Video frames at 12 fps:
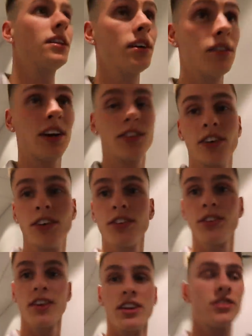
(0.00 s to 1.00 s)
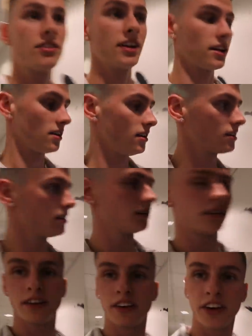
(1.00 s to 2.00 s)
you little rascals, it's 3 o'clock,
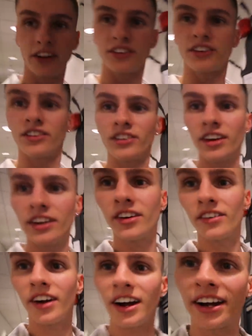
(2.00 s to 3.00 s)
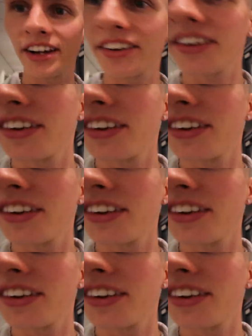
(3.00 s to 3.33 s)
as you can see. Right.